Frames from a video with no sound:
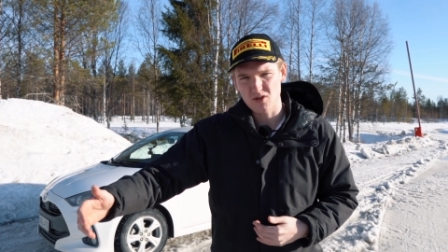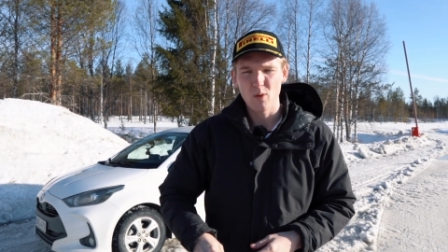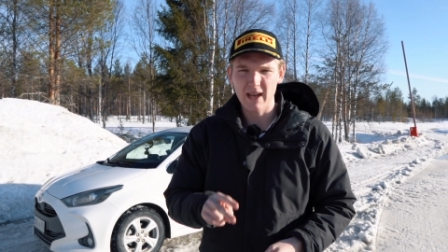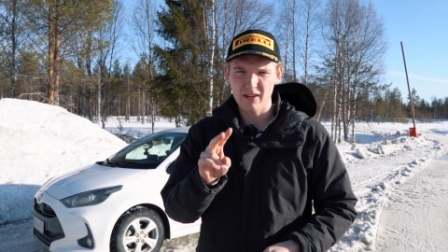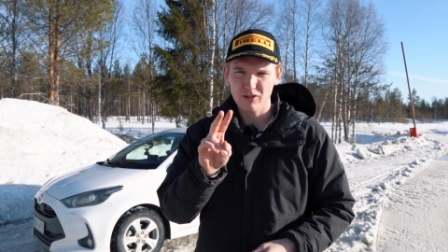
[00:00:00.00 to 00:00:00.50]
We
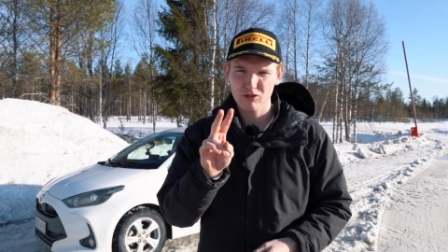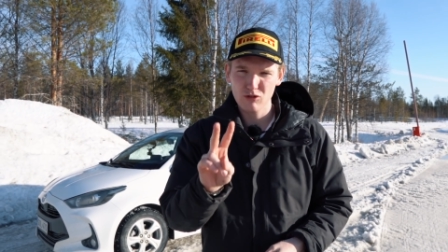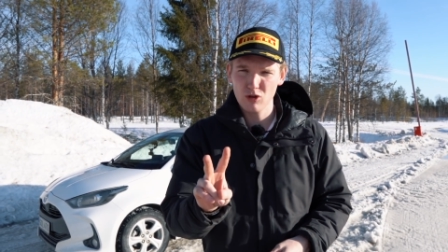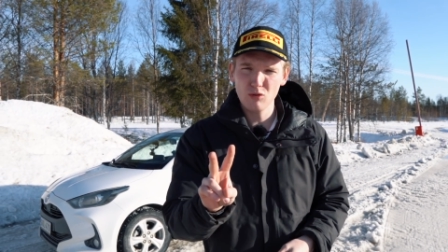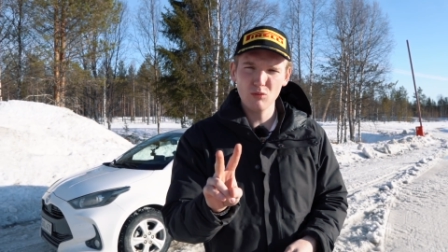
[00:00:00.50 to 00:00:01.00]
get
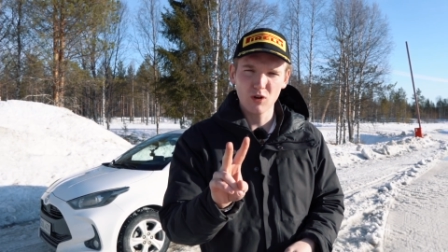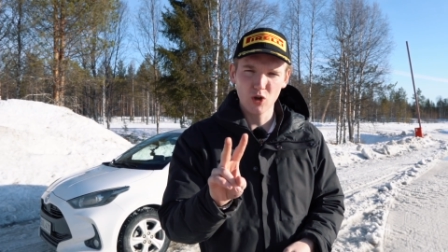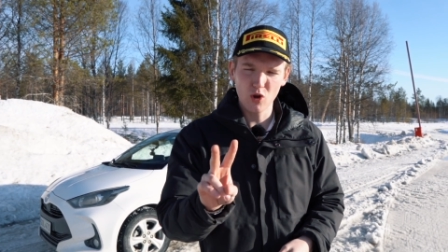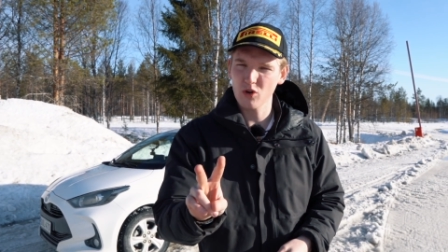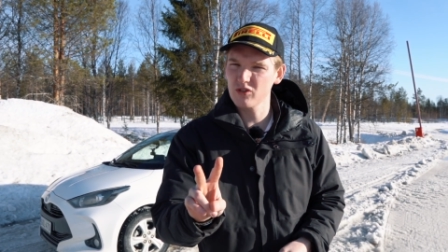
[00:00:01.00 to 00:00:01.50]
2
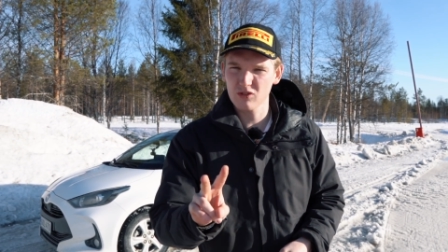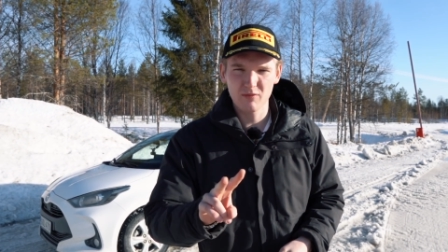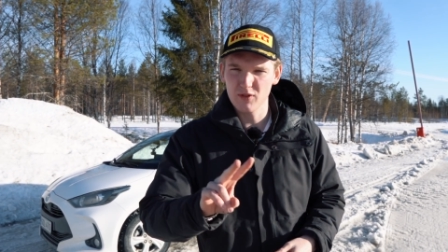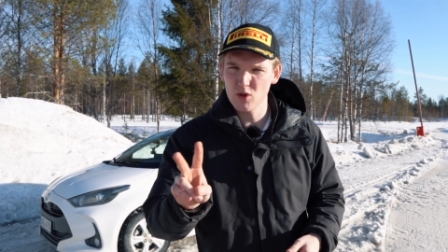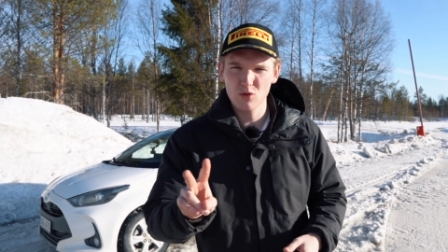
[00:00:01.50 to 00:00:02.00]
looks,
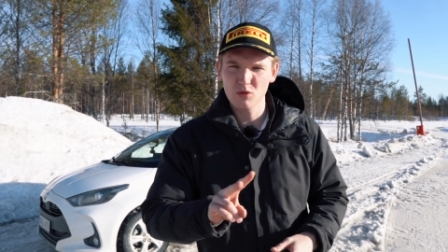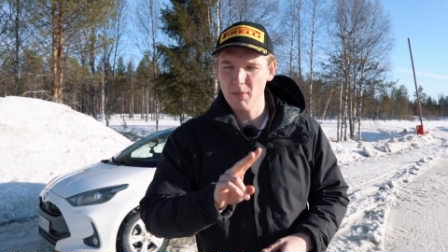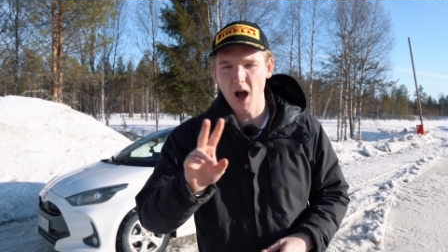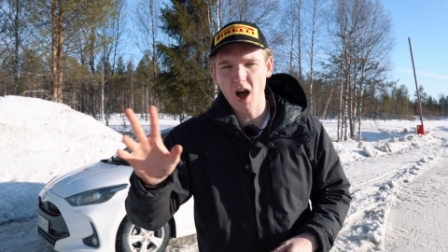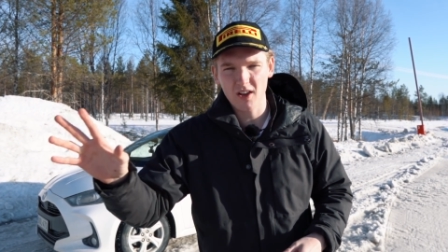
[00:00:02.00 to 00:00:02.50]
views,
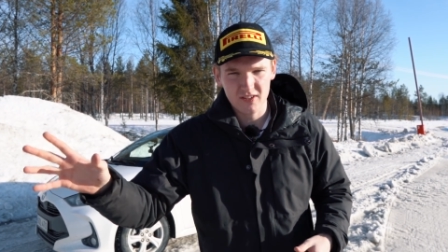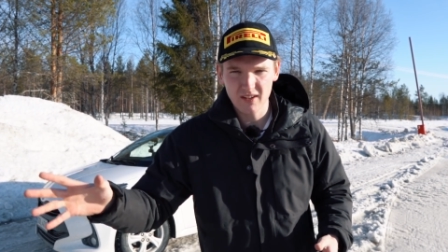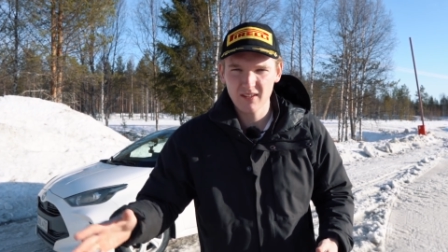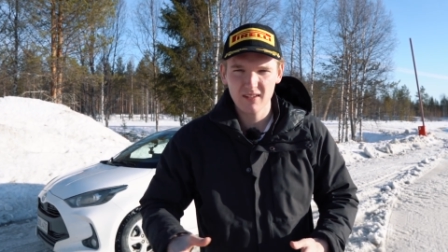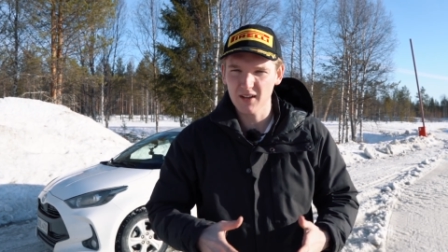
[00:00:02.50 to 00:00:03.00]

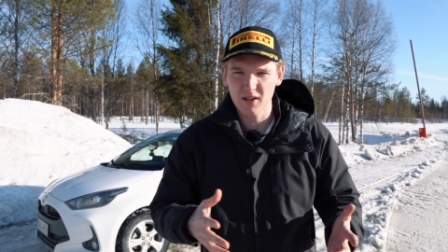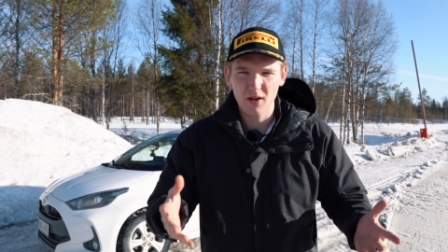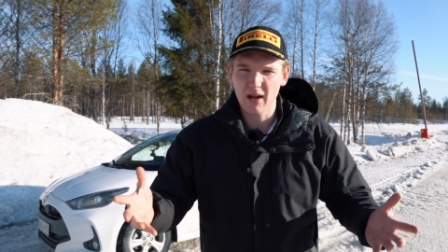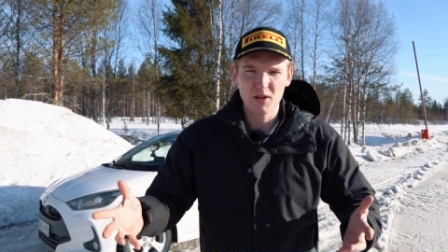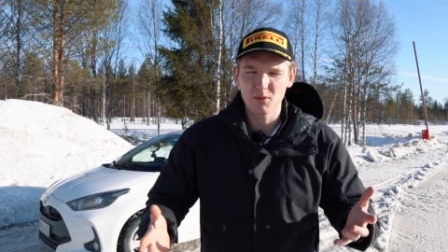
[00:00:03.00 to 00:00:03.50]
passes, I don't know
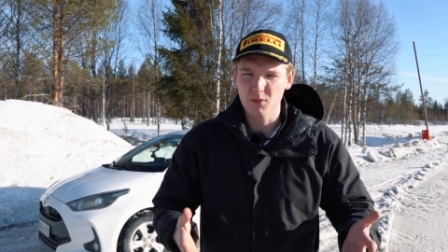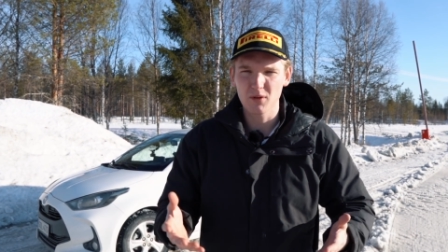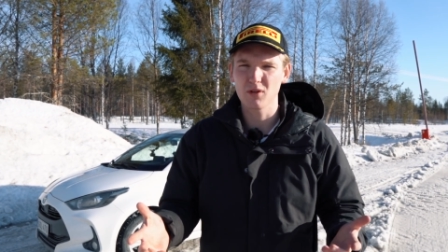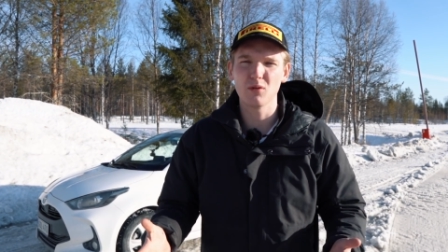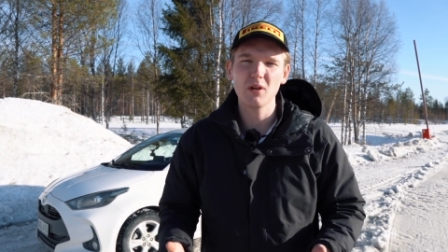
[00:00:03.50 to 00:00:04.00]
how you would want
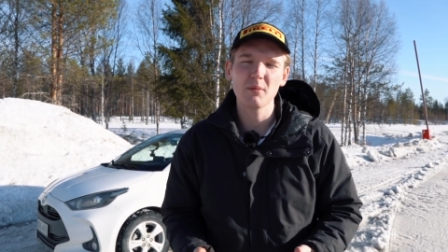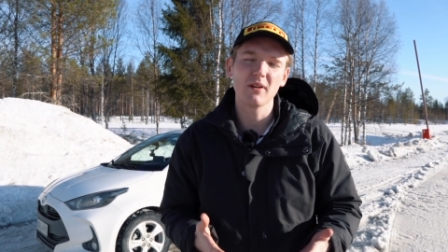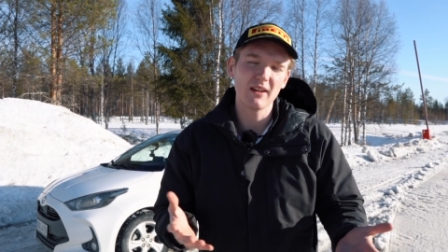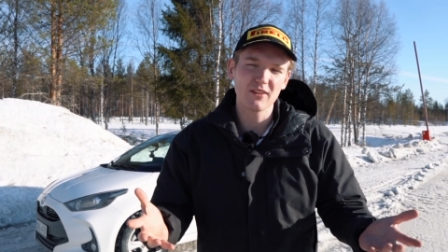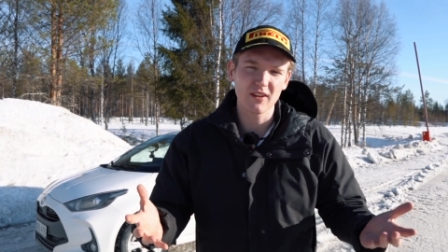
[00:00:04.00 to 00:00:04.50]
to call it, but
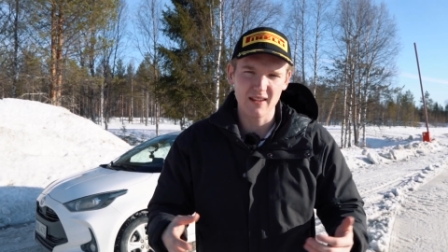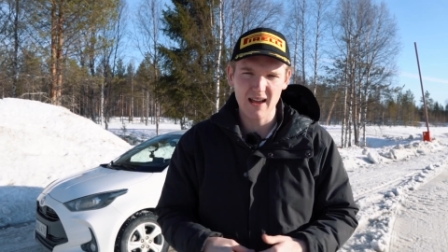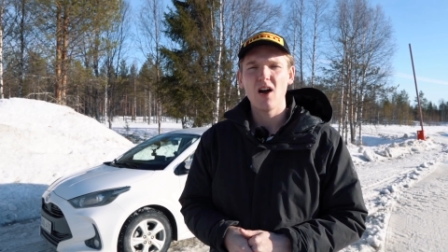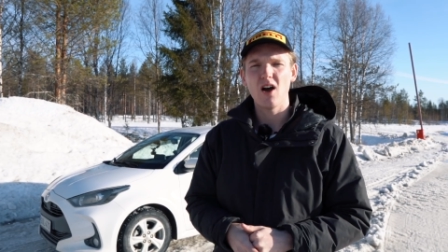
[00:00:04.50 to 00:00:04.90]
let's say that,